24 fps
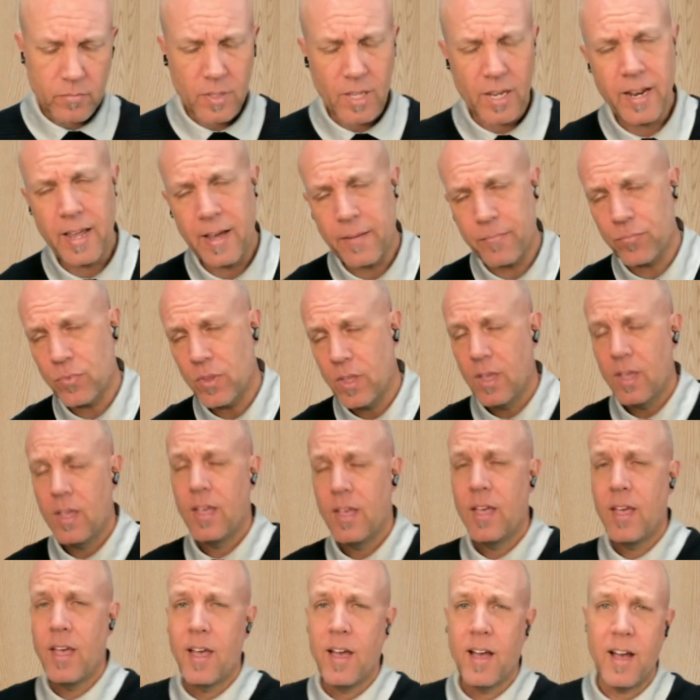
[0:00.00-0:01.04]
Now,
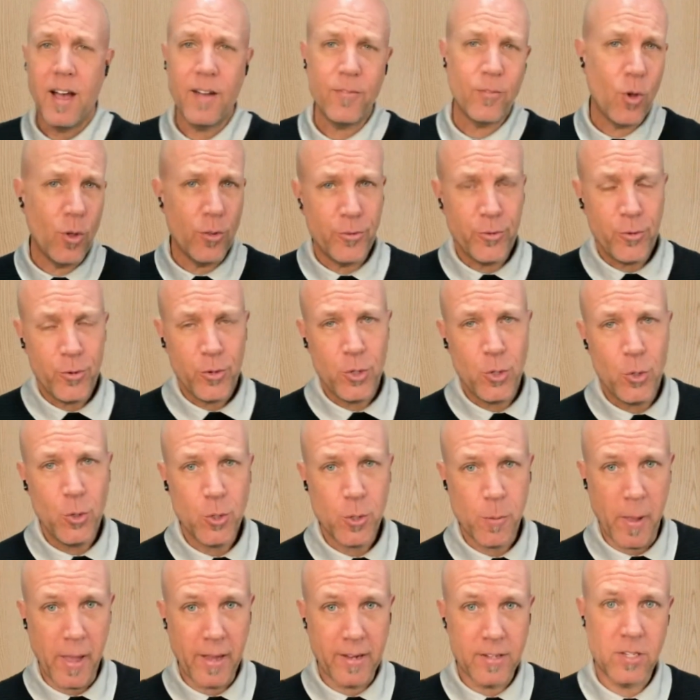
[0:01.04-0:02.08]
I've gone through a huge
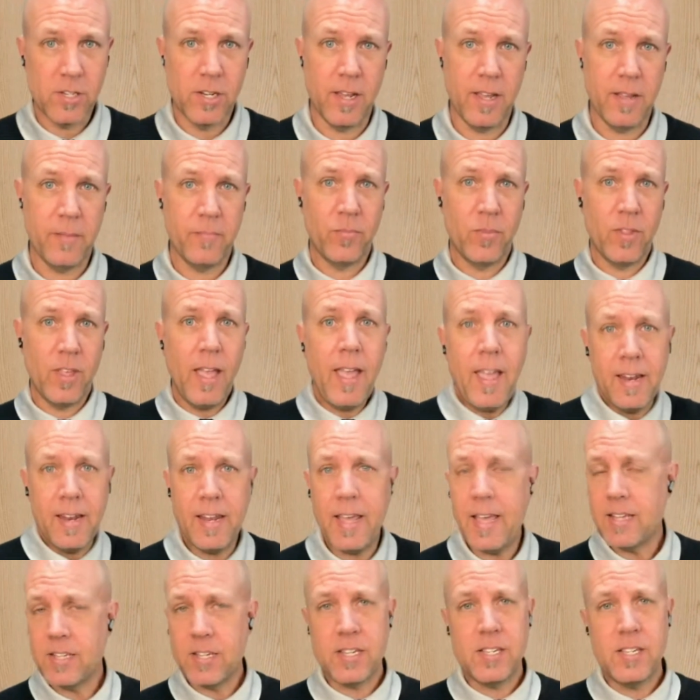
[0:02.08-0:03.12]
amount today. And
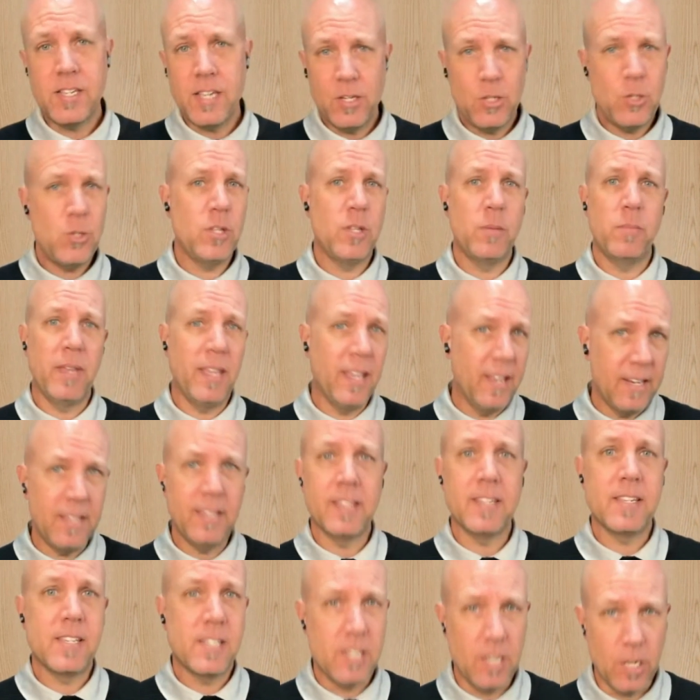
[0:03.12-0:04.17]
as I said to you in the beginning of
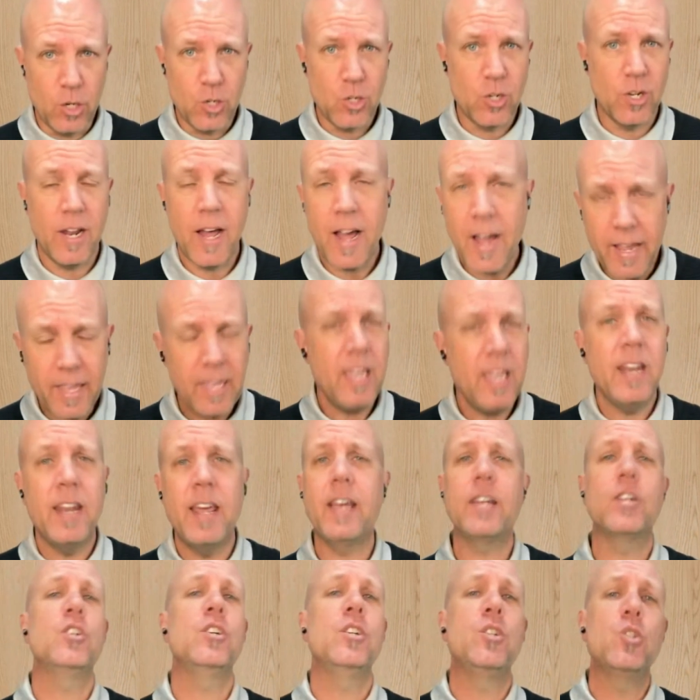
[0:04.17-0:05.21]
the session, I can
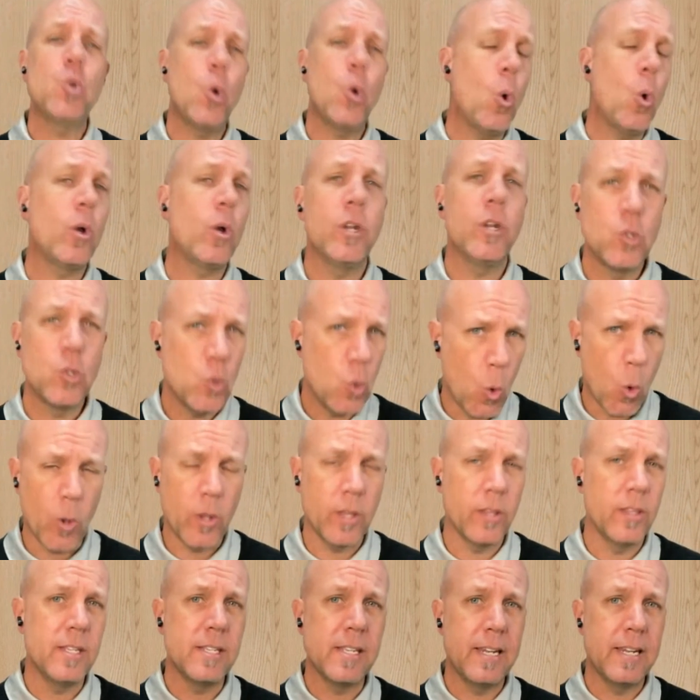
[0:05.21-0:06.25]
actually talk and talk
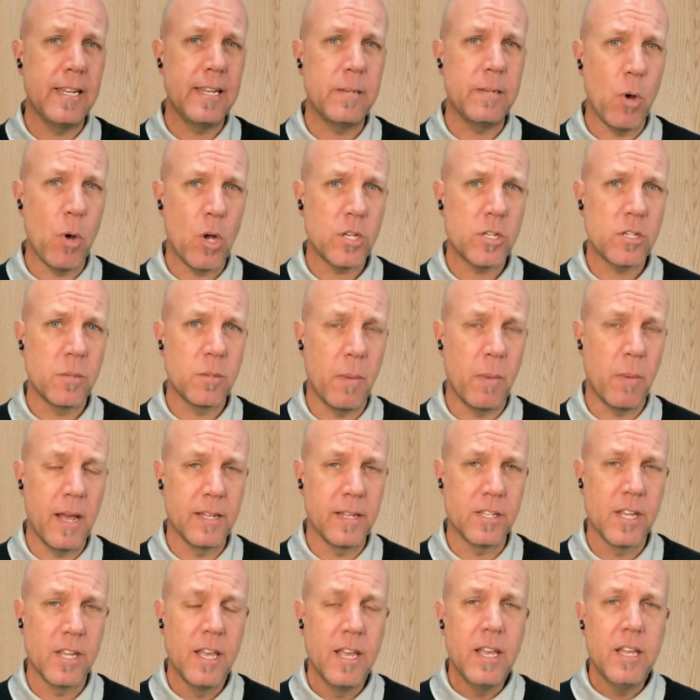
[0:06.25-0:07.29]
in these elite
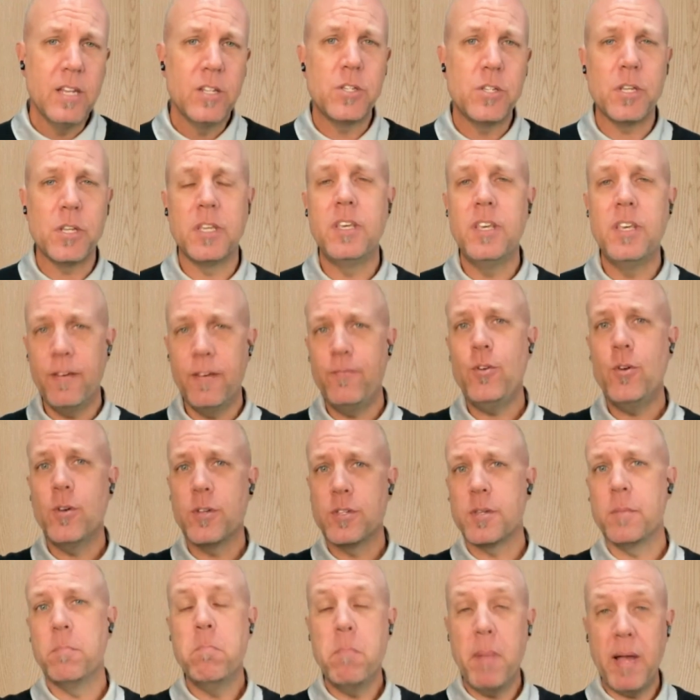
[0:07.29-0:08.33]
masterminds to give you
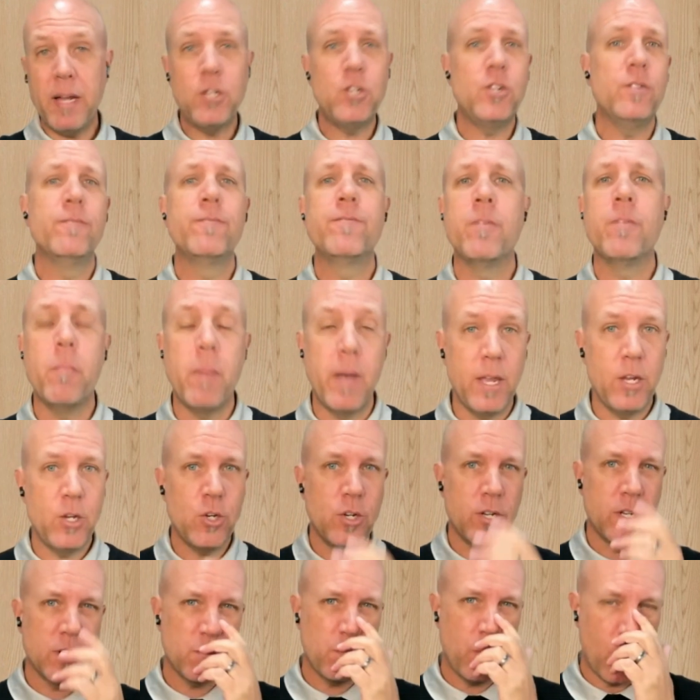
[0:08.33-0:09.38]
as much
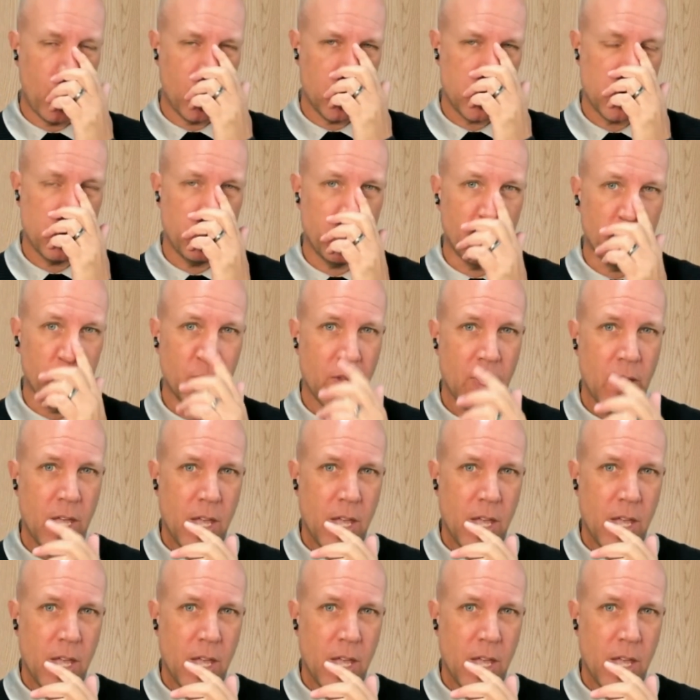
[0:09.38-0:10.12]
information as possible.